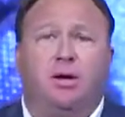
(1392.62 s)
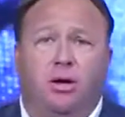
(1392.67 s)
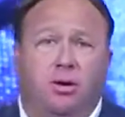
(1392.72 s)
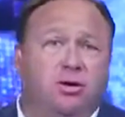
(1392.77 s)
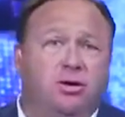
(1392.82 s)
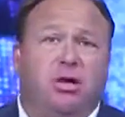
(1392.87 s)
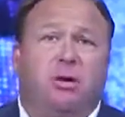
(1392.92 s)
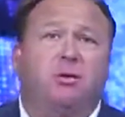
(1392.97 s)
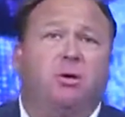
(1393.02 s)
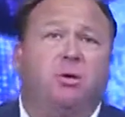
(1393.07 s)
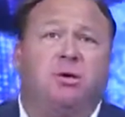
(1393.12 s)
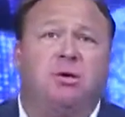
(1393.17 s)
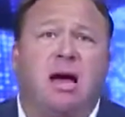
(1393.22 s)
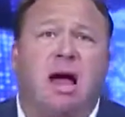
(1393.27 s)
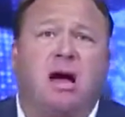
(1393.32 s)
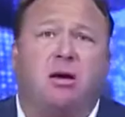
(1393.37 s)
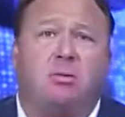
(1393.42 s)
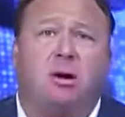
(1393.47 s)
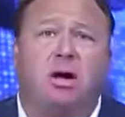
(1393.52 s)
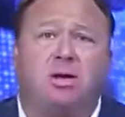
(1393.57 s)
Use them to
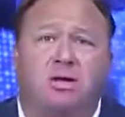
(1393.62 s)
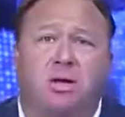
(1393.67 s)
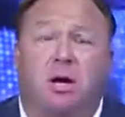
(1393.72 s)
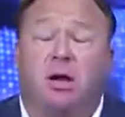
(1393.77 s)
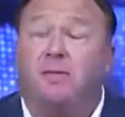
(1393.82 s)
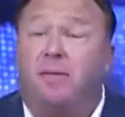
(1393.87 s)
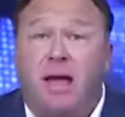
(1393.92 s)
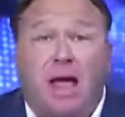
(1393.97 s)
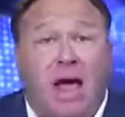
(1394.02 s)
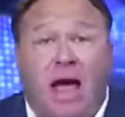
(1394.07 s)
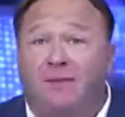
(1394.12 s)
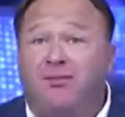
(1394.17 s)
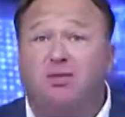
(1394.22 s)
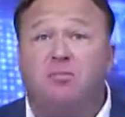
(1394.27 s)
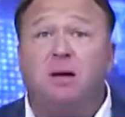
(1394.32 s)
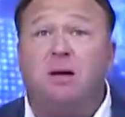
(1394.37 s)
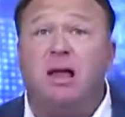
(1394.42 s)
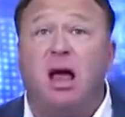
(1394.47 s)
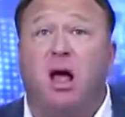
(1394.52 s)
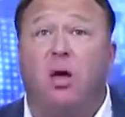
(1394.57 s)
attack Russia. They
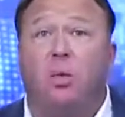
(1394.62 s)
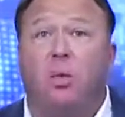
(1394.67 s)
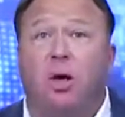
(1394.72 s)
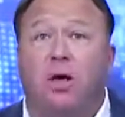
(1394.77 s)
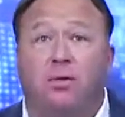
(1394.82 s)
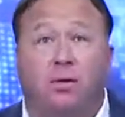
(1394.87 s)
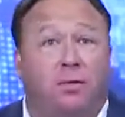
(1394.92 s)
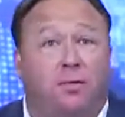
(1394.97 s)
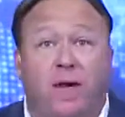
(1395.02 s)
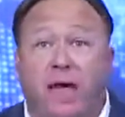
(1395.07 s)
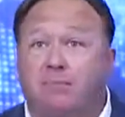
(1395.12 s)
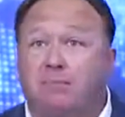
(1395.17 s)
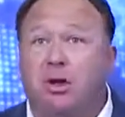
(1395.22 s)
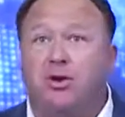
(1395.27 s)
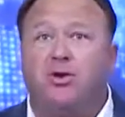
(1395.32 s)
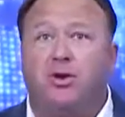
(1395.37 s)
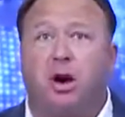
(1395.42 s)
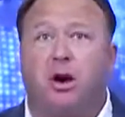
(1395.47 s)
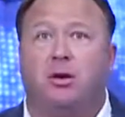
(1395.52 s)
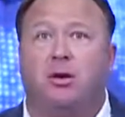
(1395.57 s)
have to be dealt with. They've
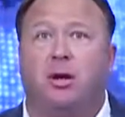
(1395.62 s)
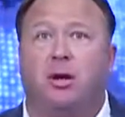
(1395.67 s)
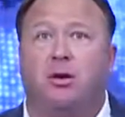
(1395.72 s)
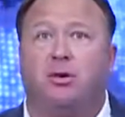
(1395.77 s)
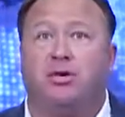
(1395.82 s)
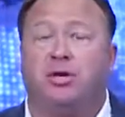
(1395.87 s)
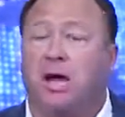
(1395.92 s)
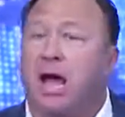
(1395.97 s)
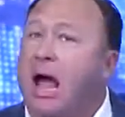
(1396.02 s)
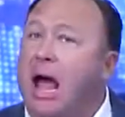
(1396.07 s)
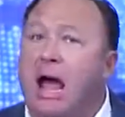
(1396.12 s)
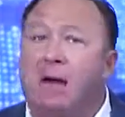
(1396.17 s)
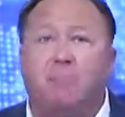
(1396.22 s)
been turned loose.